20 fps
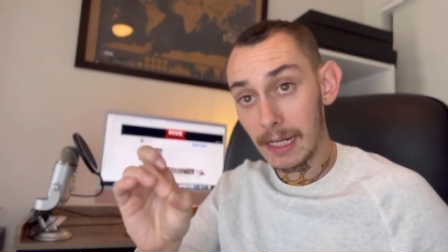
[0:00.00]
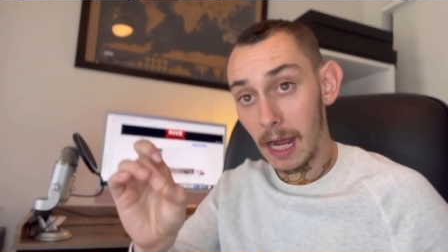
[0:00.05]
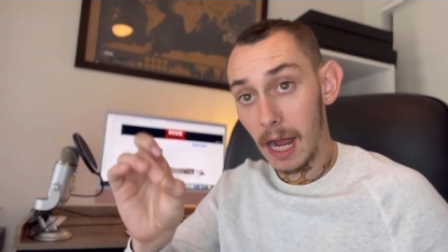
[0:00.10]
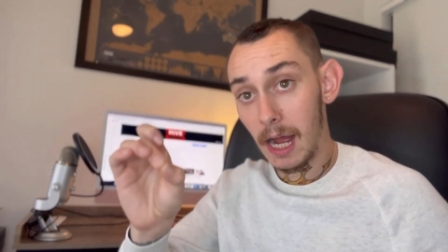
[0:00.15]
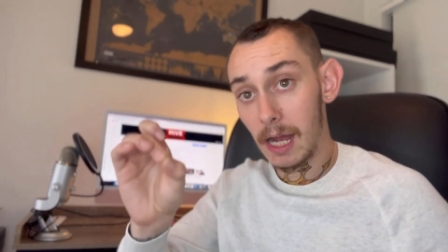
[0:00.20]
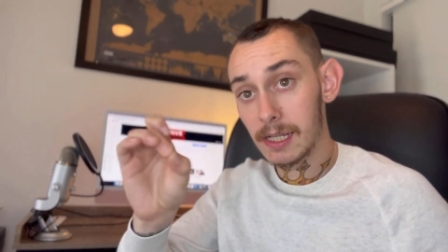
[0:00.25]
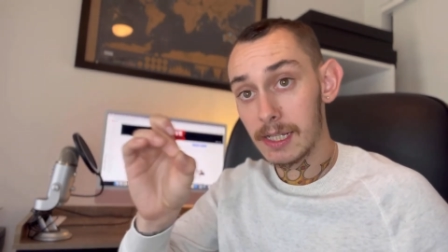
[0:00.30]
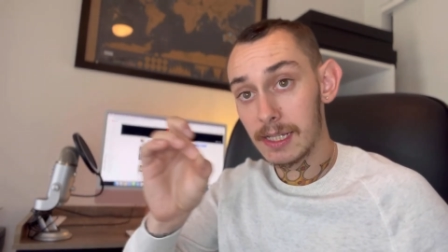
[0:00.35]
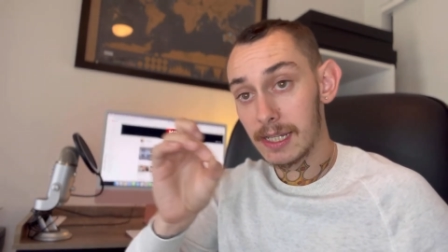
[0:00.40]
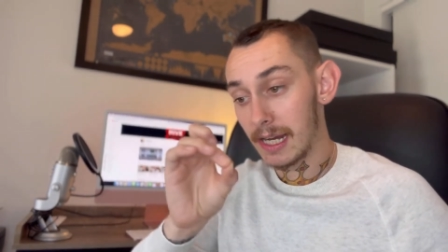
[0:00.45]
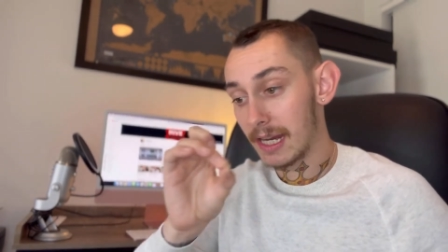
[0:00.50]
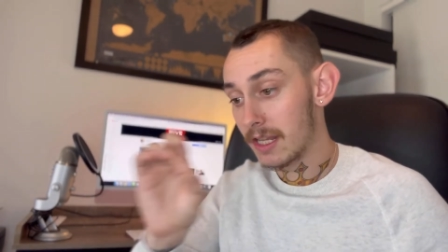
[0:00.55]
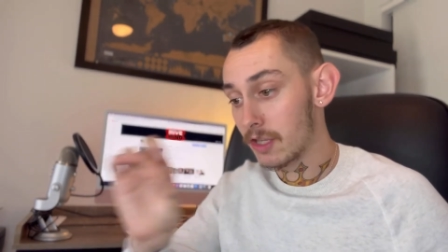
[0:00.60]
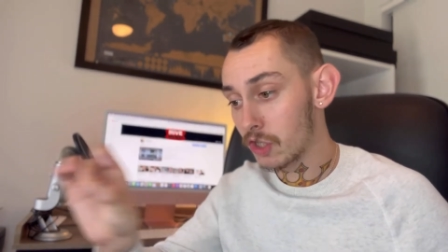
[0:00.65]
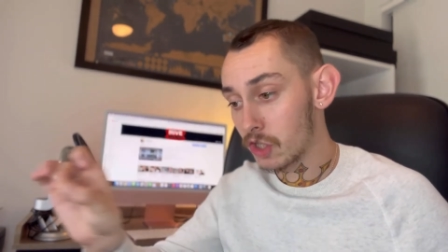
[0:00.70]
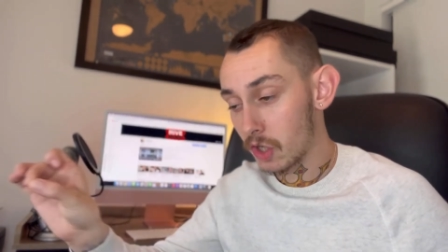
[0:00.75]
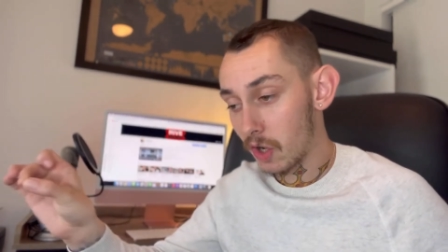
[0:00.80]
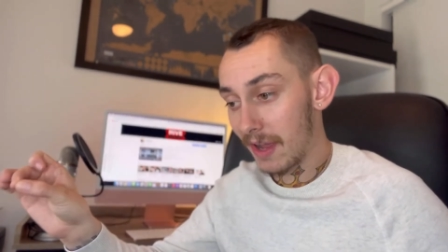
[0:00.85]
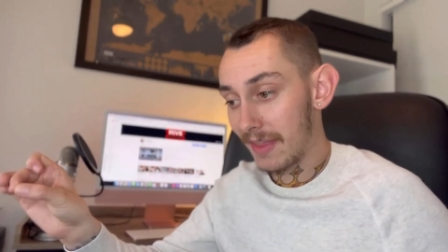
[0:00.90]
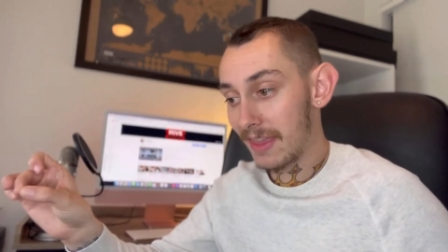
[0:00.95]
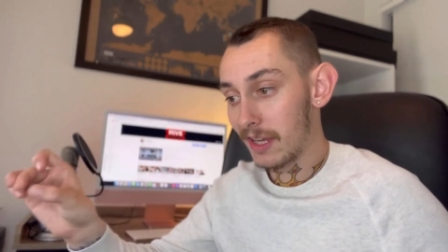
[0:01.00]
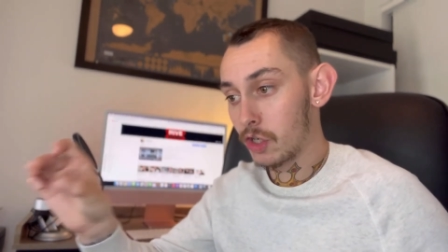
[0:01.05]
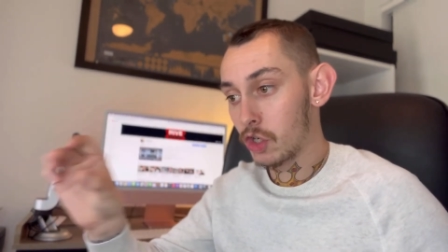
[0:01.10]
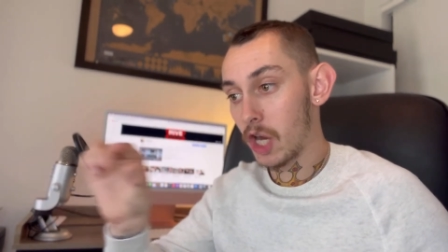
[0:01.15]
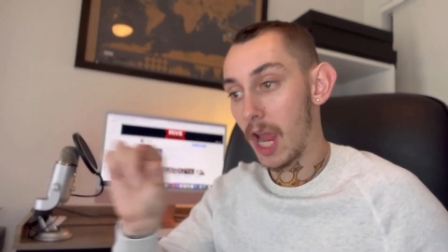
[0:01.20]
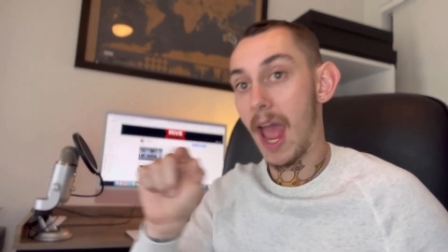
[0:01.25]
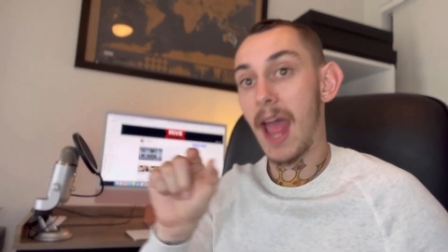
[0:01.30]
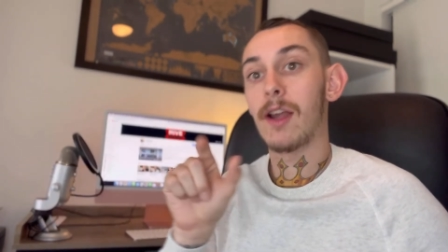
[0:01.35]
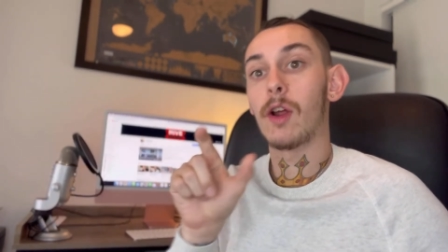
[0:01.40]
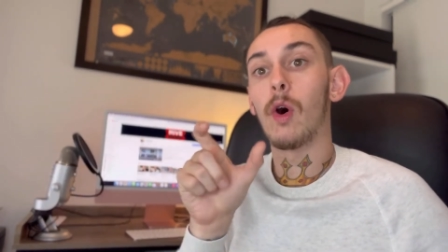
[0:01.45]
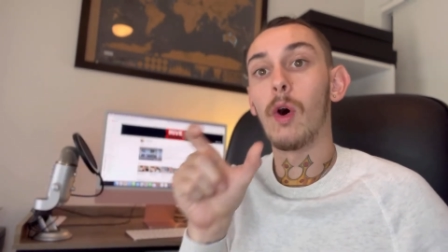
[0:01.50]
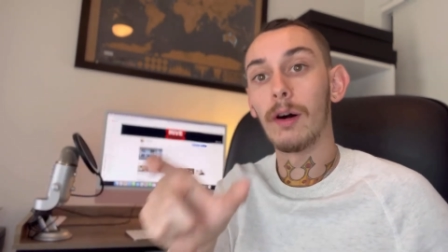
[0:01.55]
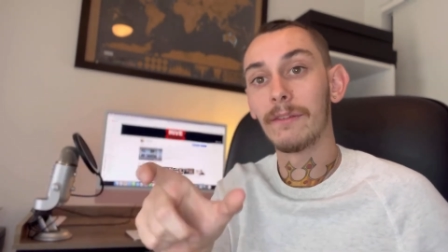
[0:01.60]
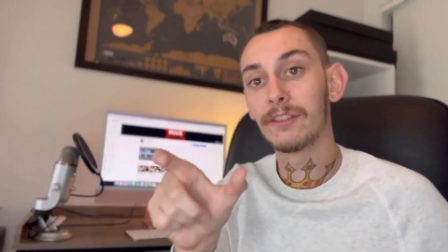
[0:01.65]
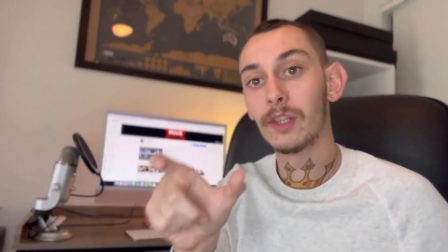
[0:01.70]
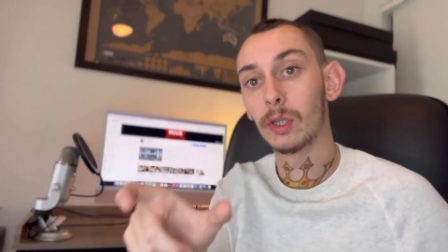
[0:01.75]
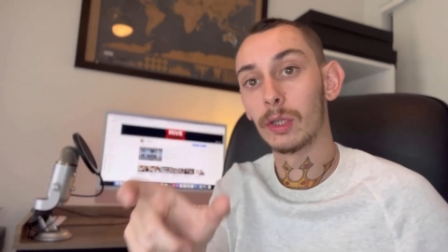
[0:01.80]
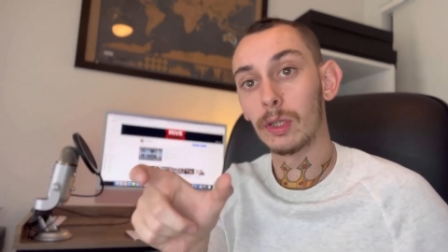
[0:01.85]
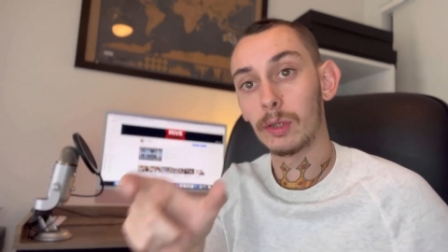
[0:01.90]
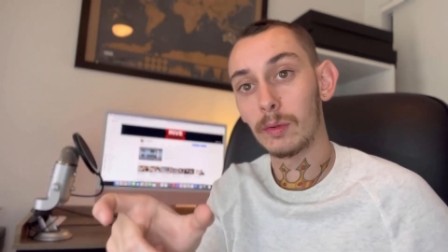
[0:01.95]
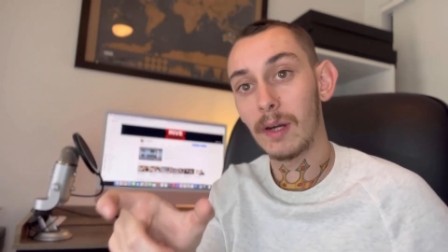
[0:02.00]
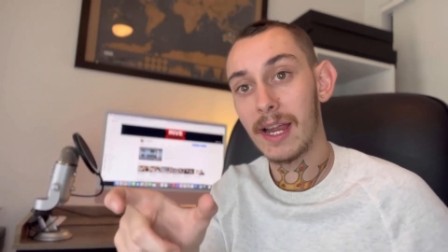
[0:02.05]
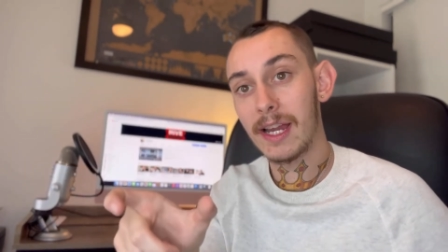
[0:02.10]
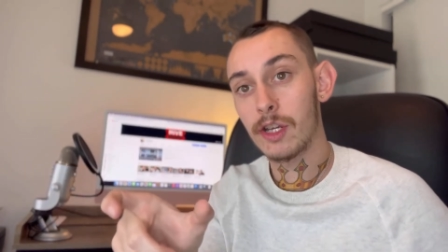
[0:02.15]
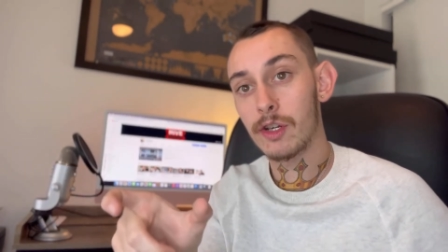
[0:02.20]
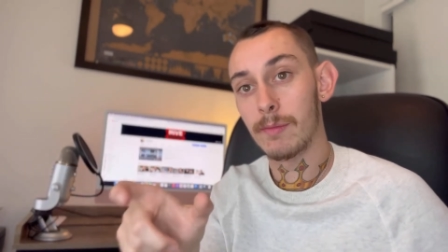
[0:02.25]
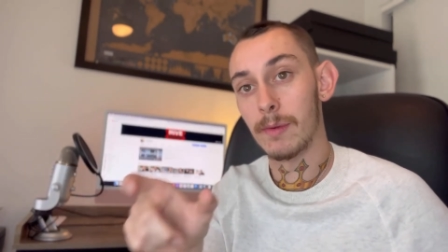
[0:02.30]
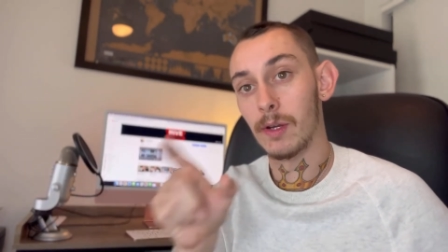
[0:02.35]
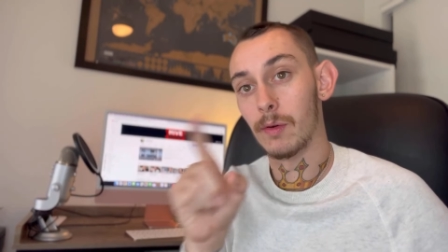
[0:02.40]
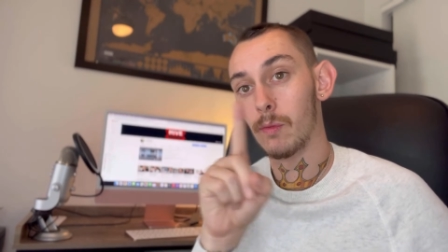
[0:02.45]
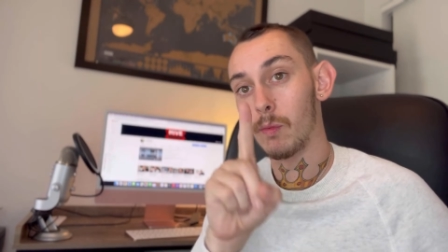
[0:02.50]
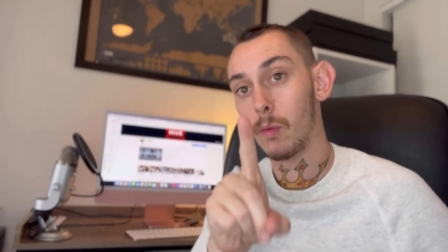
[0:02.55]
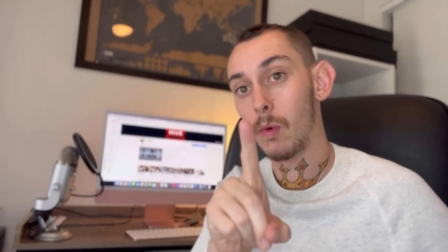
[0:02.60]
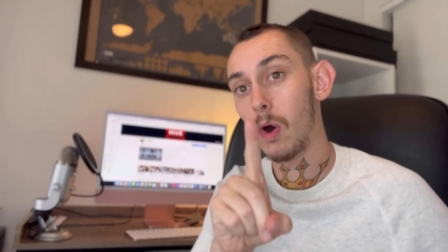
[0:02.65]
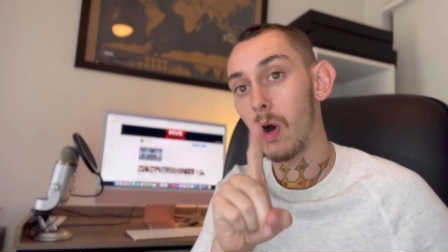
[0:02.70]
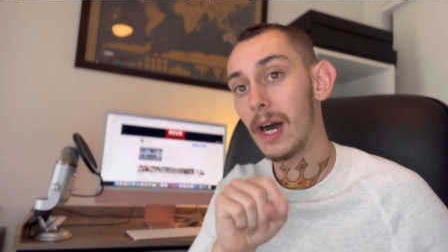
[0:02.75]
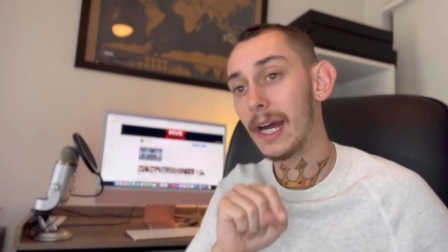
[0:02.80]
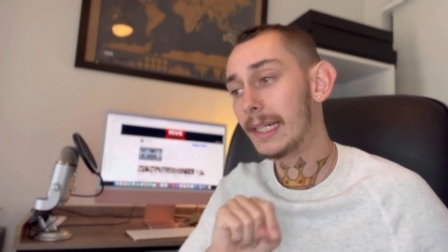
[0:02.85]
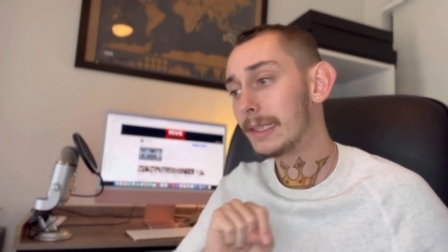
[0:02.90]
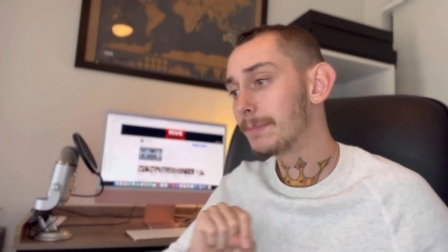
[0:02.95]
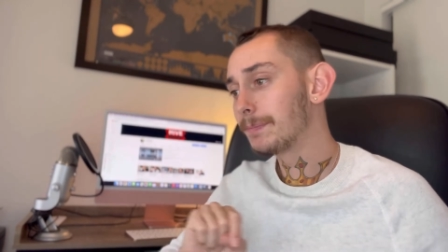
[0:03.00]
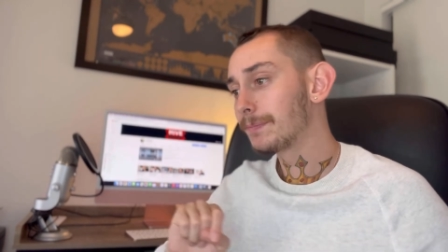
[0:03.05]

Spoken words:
us inside the chat of your arrangement. Why?